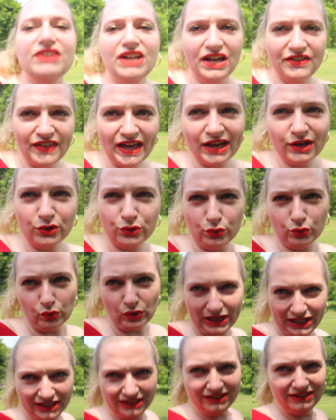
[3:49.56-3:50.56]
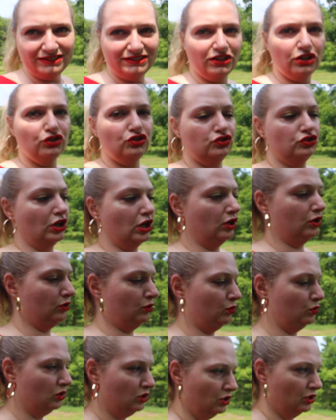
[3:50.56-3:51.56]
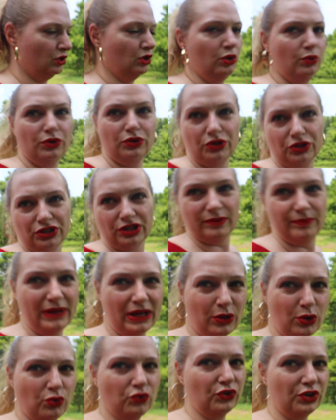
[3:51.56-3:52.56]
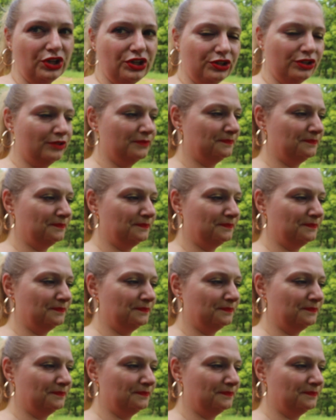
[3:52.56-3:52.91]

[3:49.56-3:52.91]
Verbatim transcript: not that great. So we're gonna come back over here.